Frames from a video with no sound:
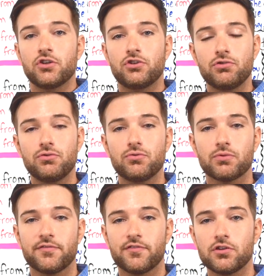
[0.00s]
to
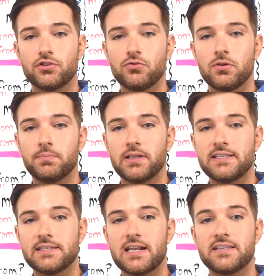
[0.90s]
refer to a
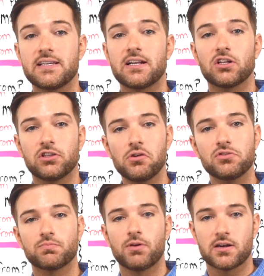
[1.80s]
place that is in
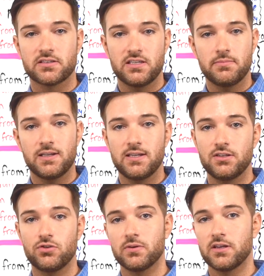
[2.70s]
close
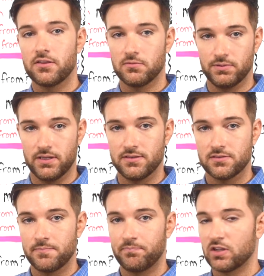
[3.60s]
proximity to another
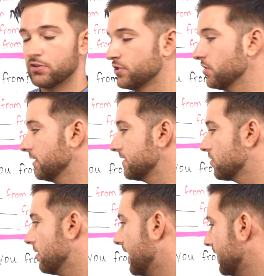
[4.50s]
place. So let's
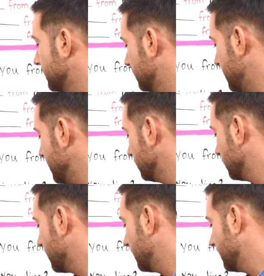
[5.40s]
go ahead and take a
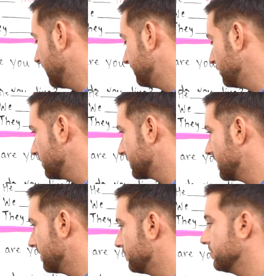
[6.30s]
look at a few
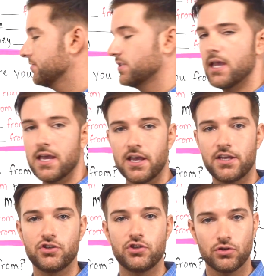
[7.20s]
examples
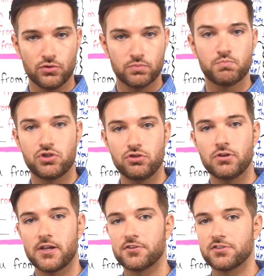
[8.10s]
and you'll
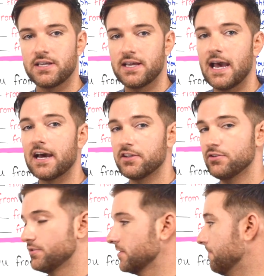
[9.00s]
soon understand how to
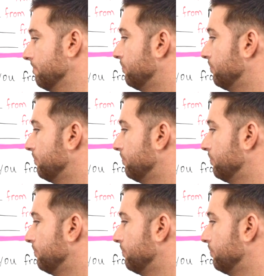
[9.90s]
use them.